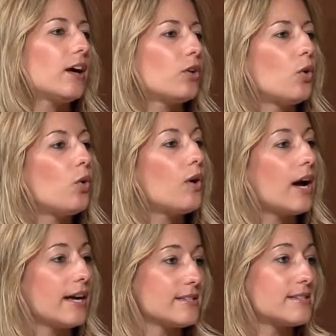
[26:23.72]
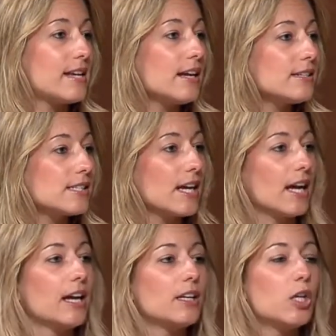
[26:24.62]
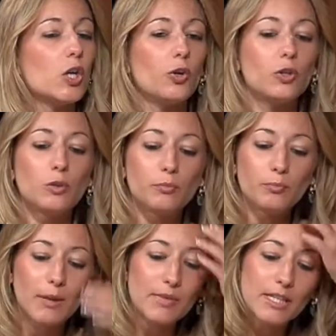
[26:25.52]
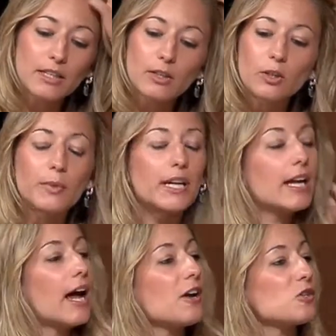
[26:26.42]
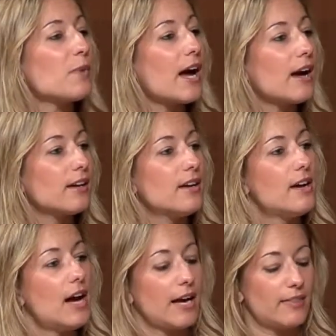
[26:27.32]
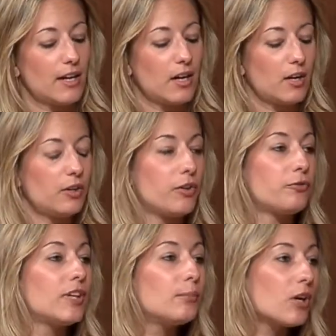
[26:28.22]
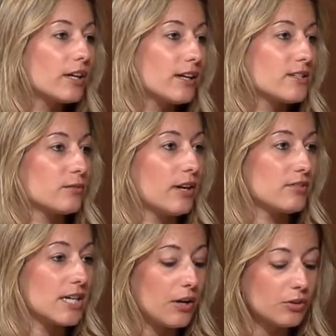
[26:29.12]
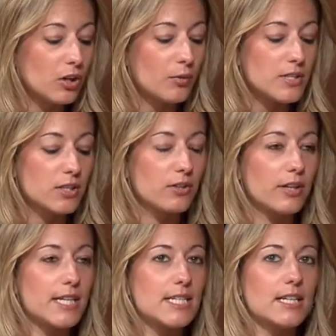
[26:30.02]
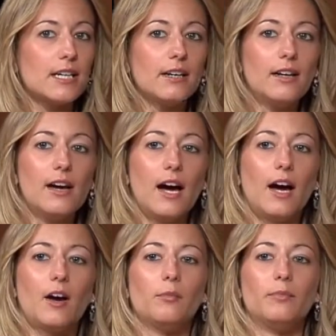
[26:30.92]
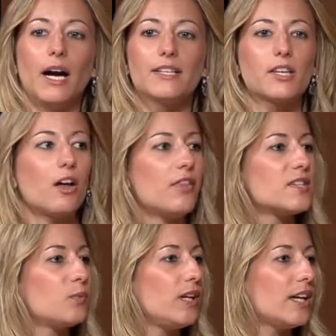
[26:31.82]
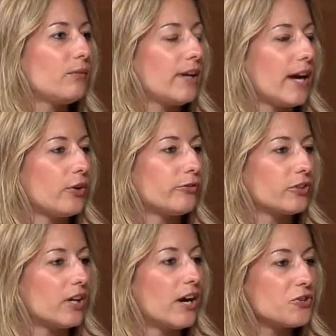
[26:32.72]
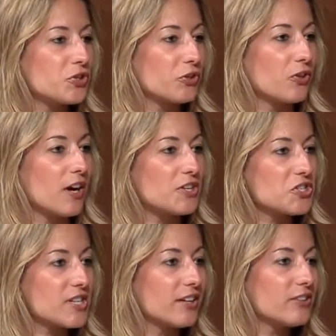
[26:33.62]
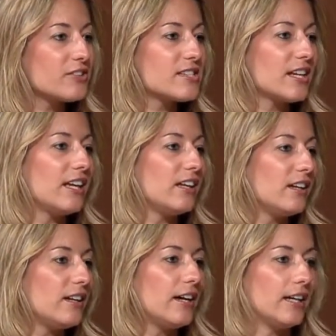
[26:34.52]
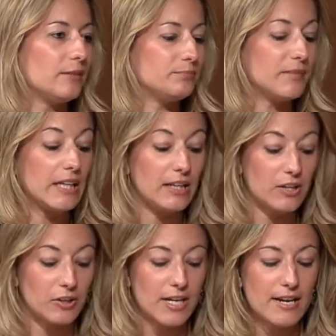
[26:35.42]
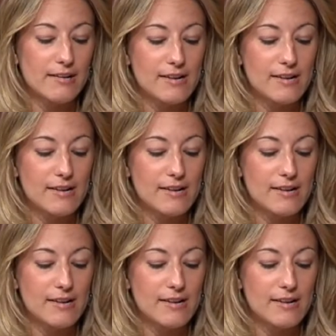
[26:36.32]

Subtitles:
out a whole estate and, you know, you maybe need a little bit of cash back, I think the flea markets around town are always a good idea. I saw this weekend we had over 100 garage sales in Erie.